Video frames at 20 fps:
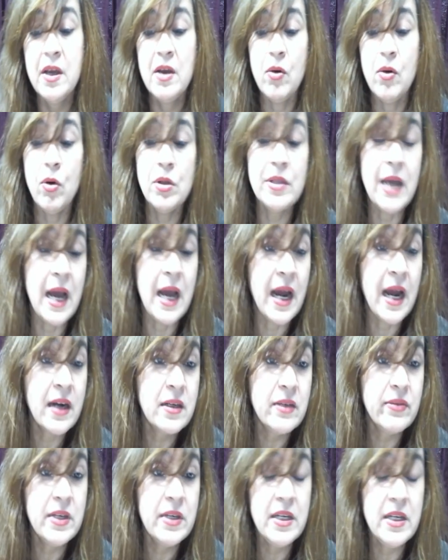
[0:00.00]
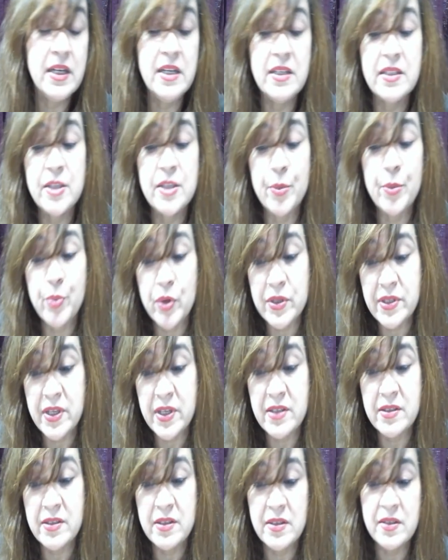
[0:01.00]
all the activities, the
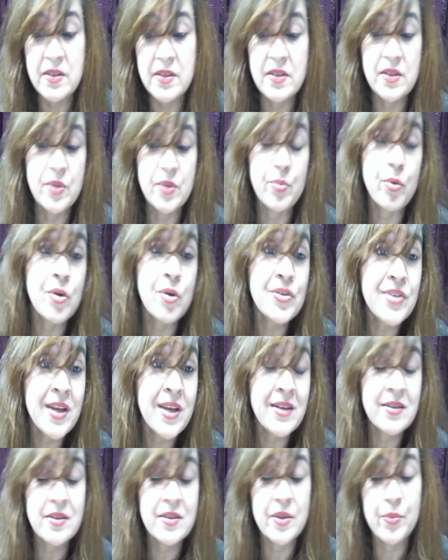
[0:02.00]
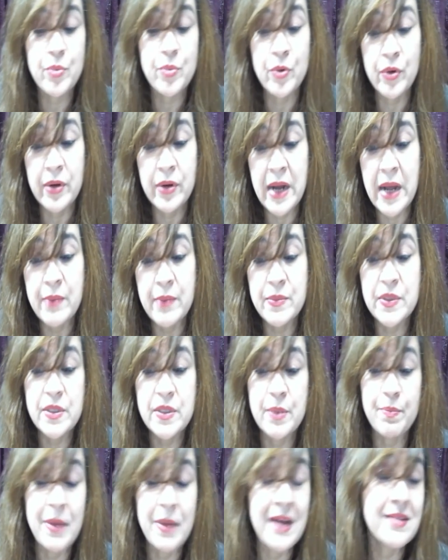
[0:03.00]
processes, the projects, the programs,
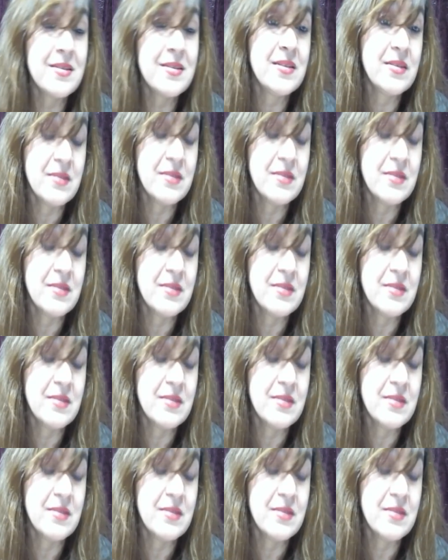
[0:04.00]
the past.